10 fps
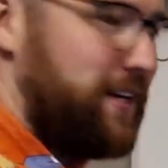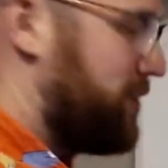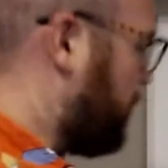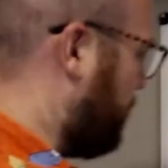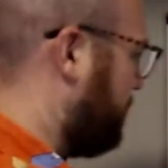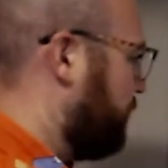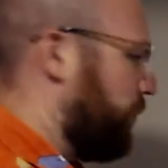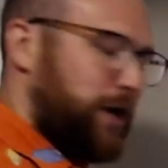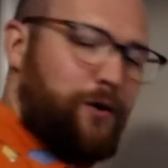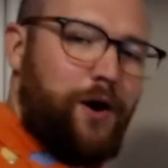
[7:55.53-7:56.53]
So
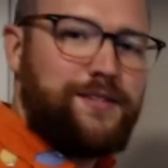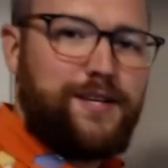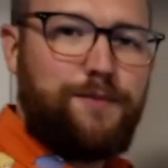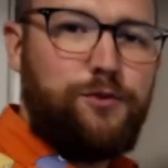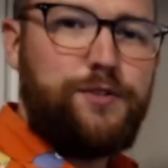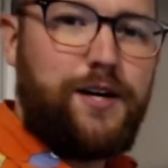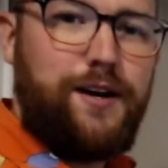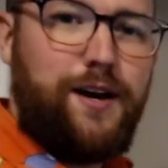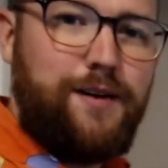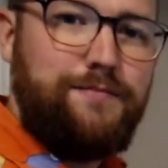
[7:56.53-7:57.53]
when I go ahead and type
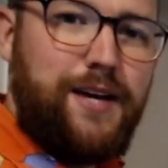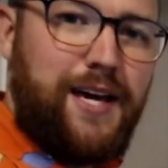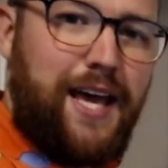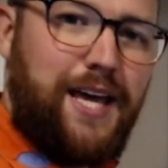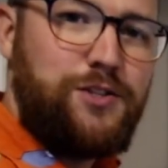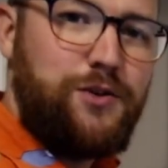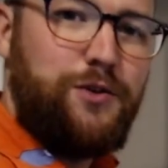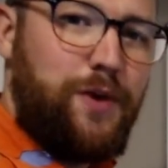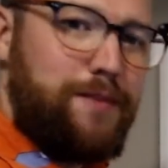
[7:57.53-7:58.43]
google.com into the web